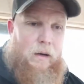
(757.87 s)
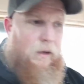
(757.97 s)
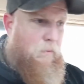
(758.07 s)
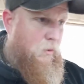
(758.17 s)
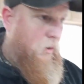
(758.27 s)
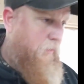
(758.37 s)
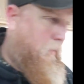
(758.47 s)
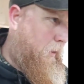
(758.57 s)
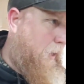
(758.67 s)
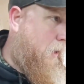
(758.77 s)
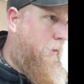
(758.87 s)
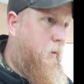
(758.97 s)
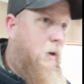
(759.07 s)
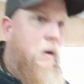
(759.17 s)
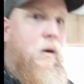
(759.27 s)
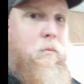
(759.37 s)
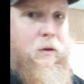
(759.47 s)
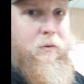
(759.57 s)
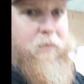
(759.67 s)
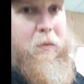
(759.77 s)
I can move my lathe over here,
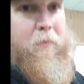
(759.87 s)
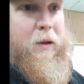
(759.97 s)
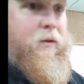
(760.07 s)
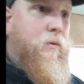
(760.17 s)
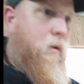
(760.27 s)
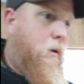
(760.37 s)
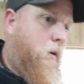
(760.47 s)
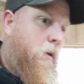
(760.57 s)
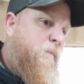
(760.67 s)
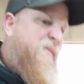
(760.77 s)
my bandsaw,